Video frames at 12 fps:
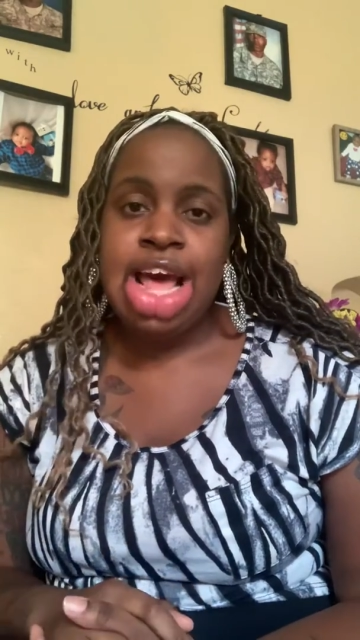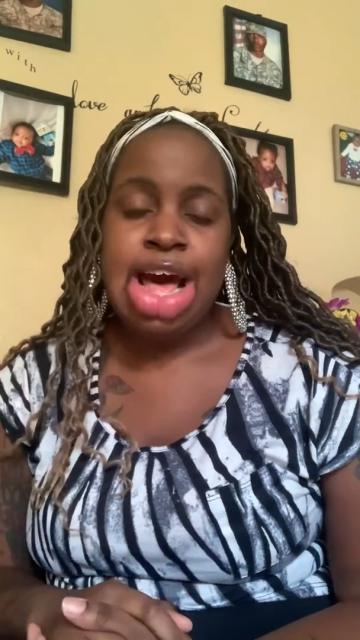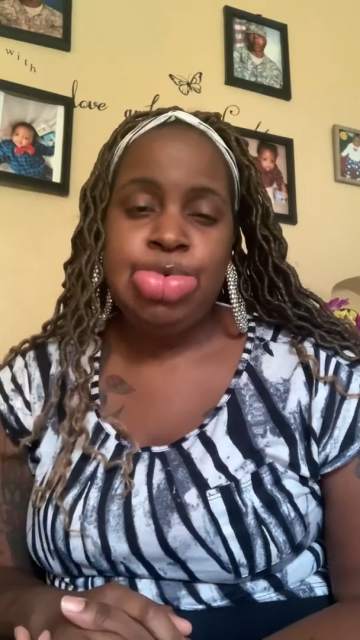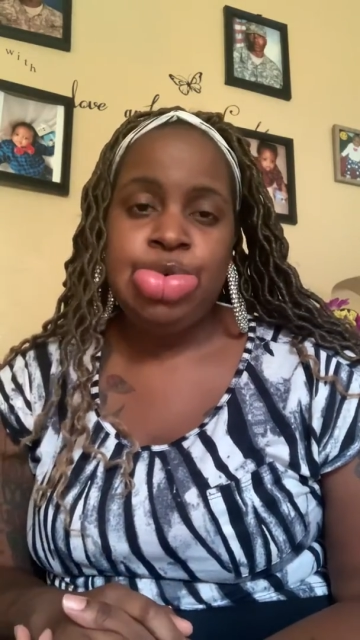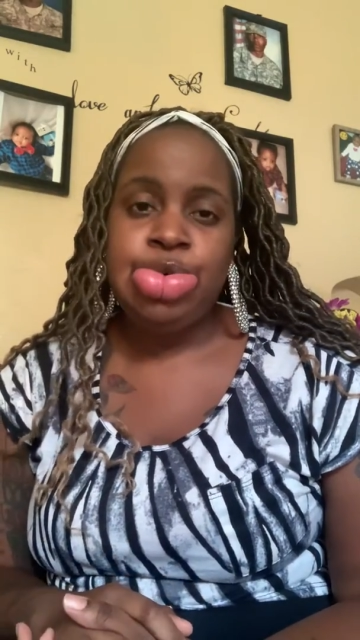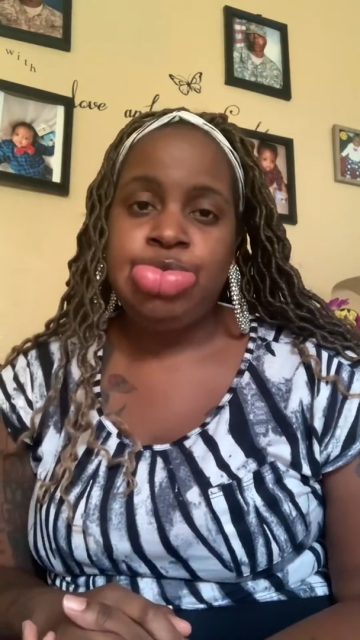
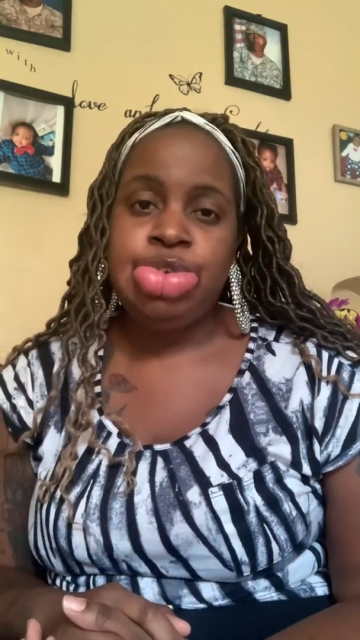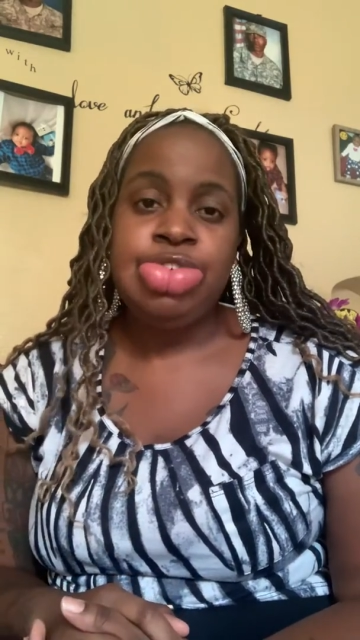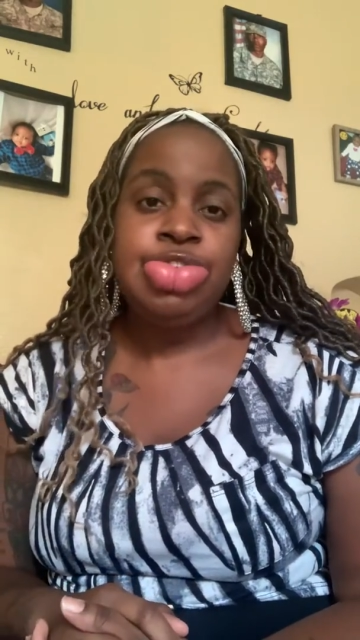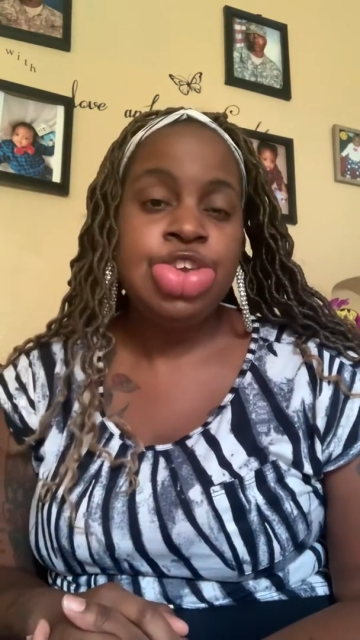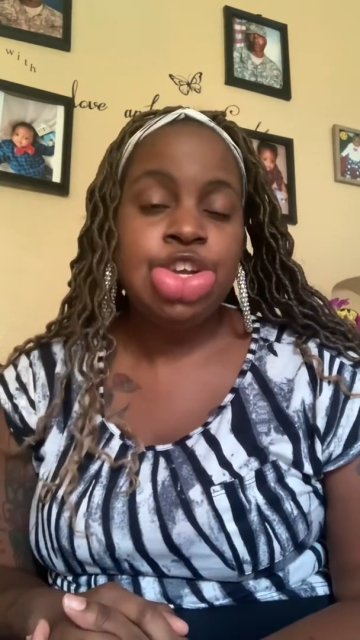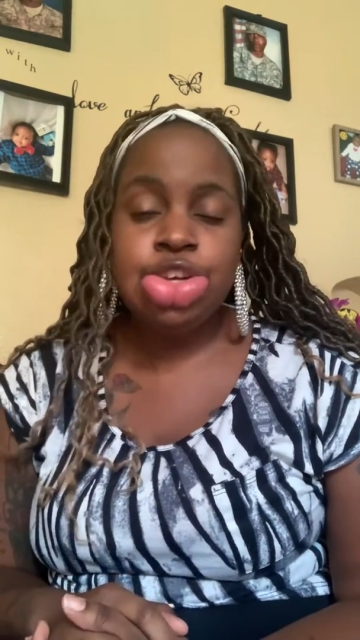I will
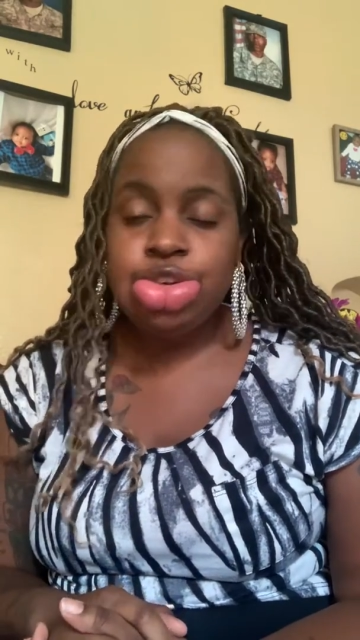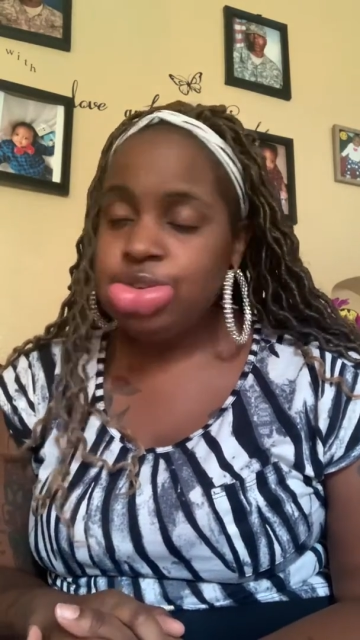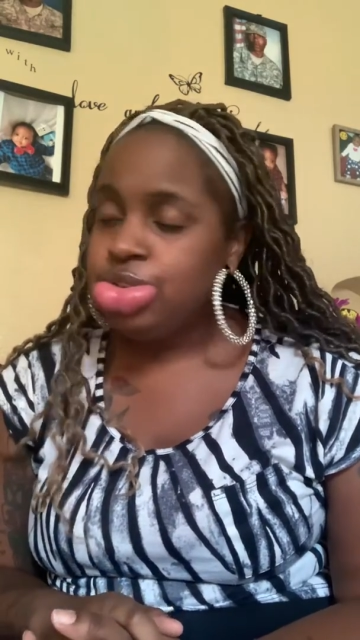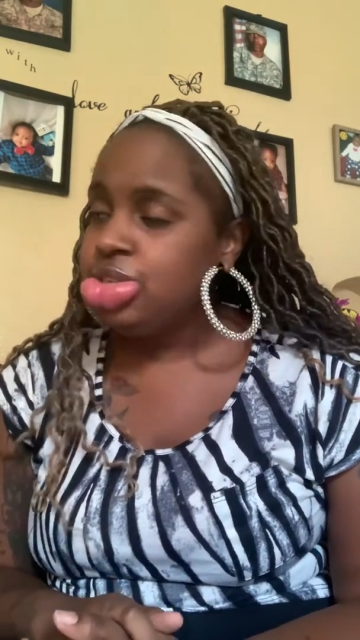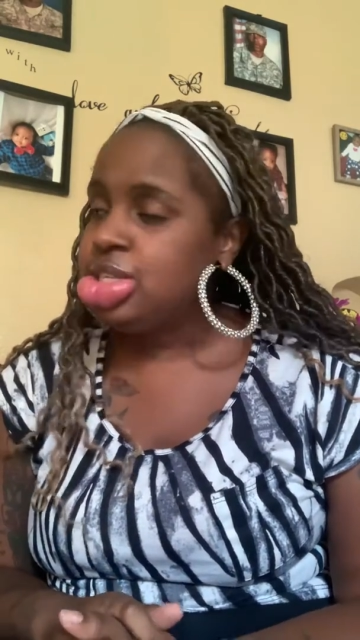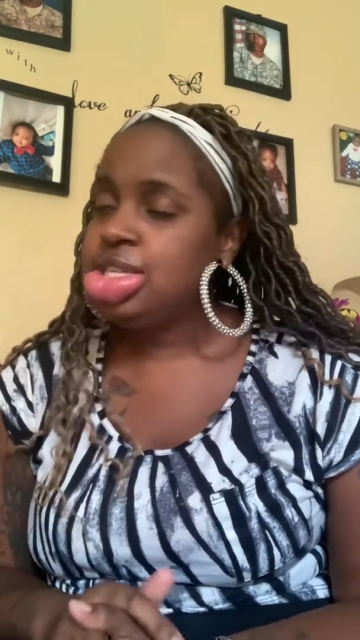
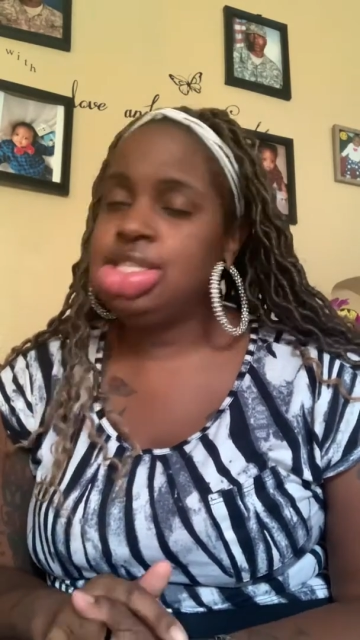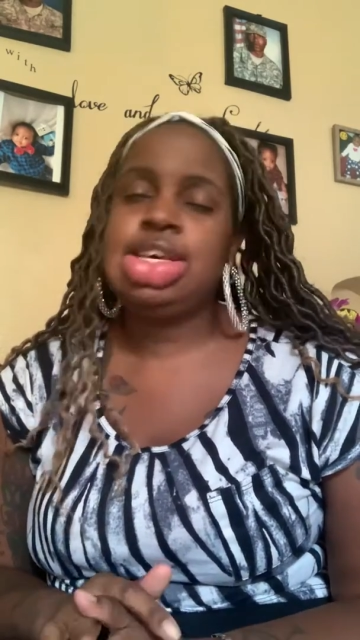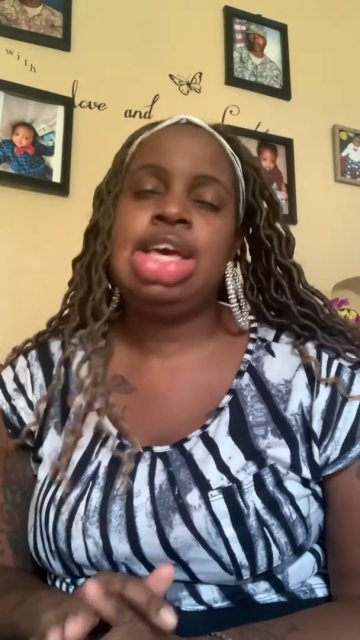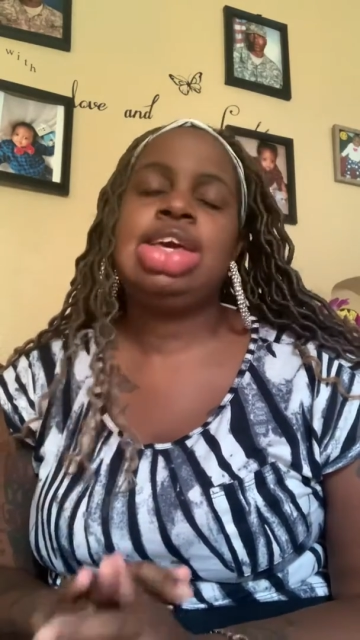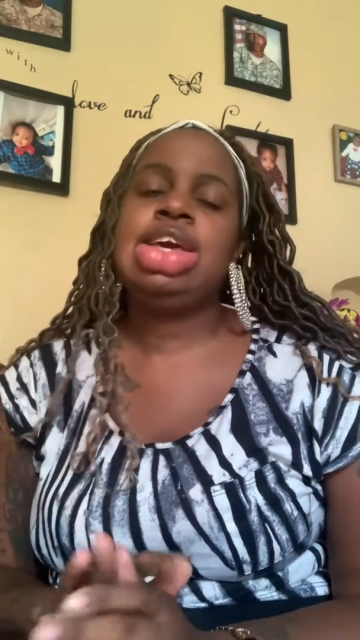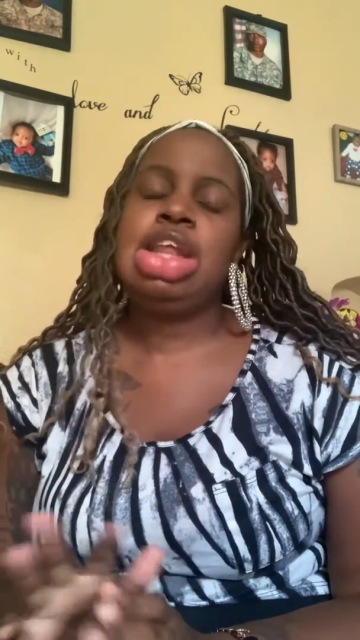refuse to take